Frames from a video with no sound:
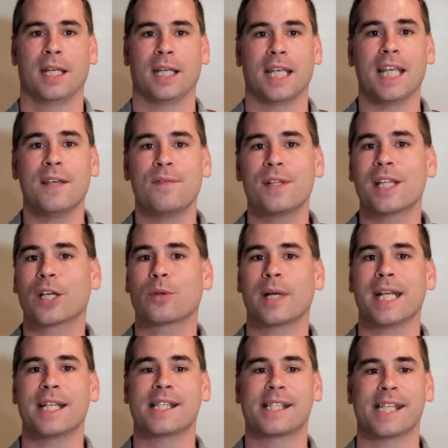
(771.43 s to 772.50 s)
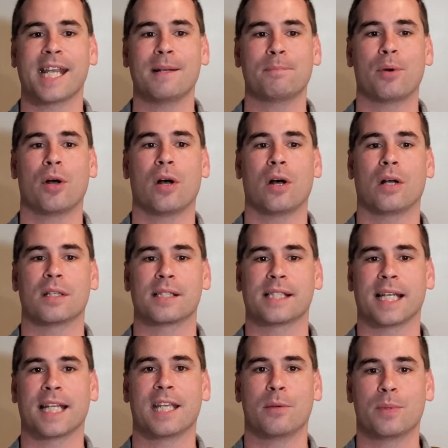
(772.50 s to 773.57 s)
Even the great Saint Paul
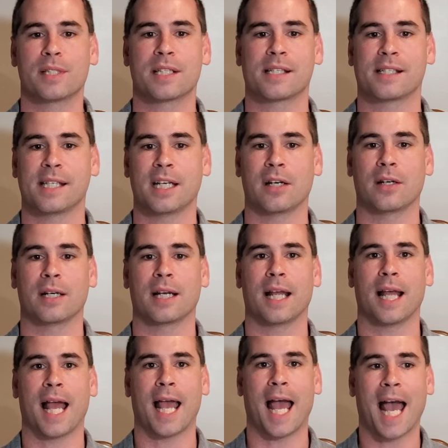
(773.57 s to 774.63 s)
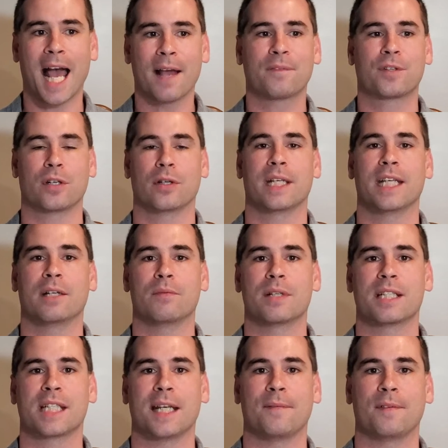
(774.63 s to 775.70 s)
said he was a sinner after he had
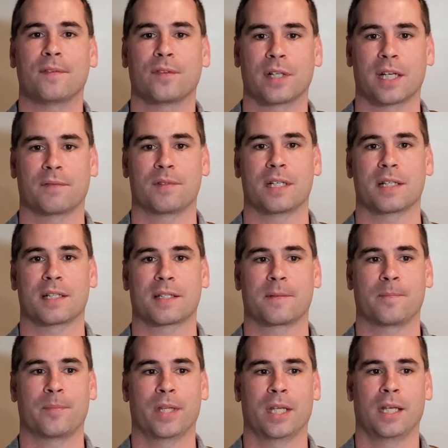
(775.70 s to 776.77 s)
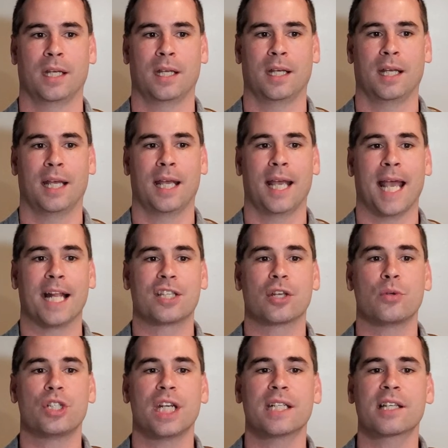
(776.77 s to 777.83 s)
received forgiveness. And
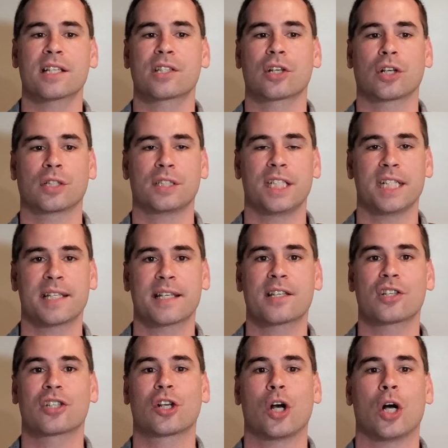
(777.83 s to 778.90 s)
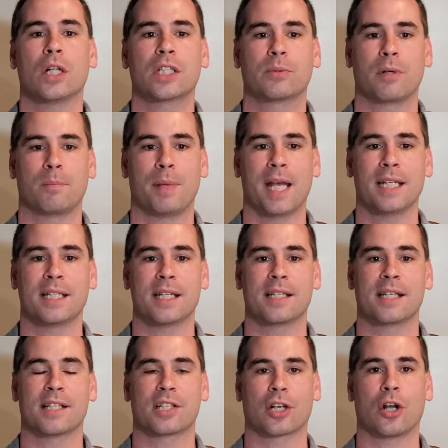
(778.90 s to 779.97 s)
so Jesus Jesus's call to
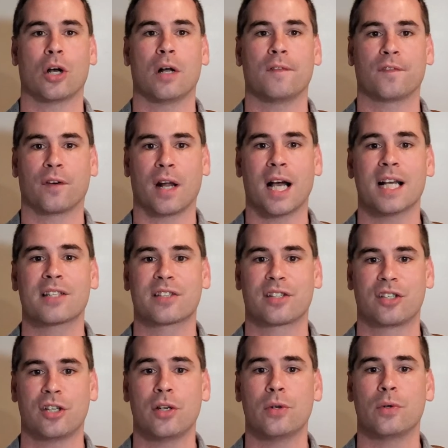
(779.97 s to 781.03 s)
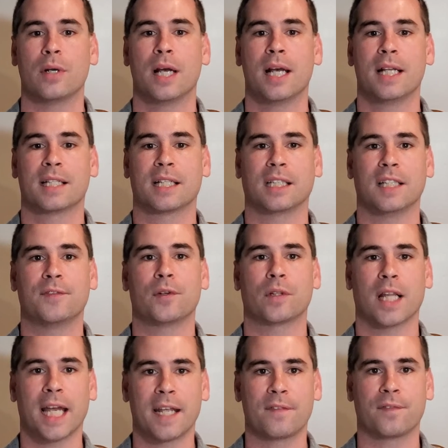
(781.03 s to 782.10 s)
repentance is a call for us too to live a
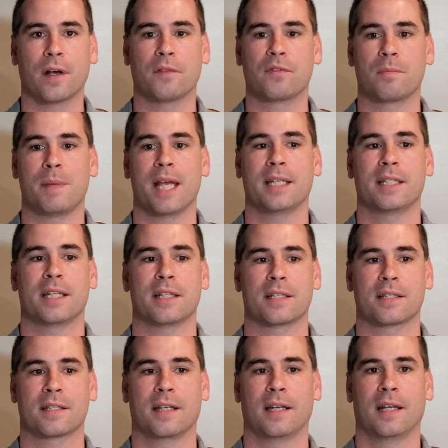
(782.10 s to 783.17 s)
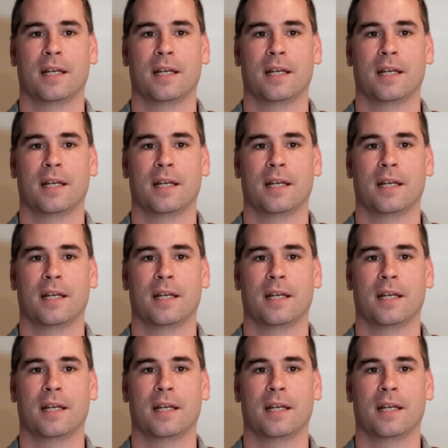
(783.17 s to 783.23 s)
life of repentance,